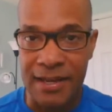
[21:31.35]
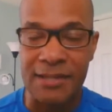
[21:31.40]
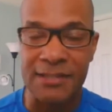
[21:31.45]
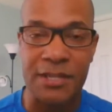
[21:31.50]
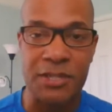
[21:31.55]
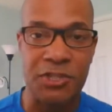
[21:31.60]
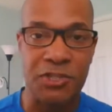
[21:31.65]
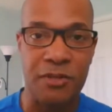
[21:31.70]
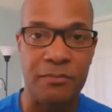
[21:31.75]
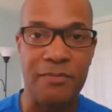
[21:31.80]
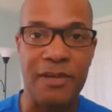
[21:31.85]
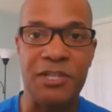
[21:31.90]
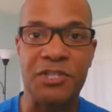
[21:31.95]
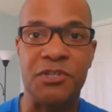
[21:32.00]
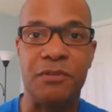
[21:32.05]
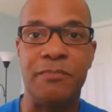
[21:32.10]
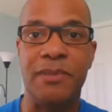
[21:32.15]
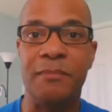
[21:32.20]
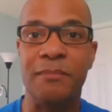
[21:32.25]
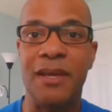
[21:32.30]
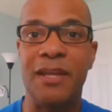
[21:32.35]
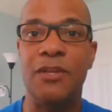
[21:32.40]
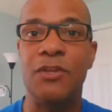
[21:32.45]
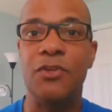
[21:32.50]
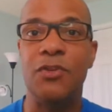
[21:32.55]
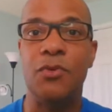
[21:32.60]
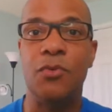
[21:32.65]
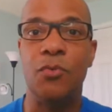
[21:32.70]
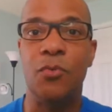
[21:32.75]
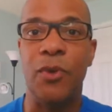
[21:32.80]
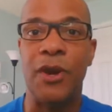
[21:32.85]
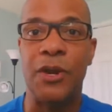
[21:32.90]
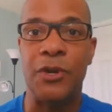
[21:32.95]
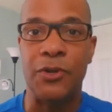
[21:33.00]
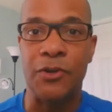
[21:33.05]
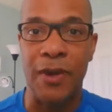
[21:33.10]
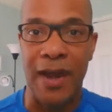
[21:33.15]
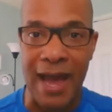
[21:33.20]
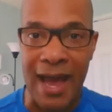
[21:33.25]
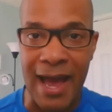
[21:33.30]
as they should be meeting you where
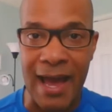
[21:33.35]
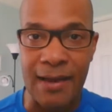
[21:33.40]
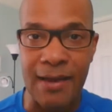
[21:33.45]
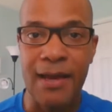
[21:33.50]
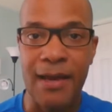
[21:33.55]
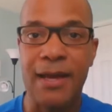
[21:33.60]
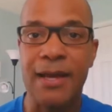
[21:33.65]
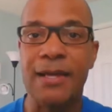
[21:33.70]
you're at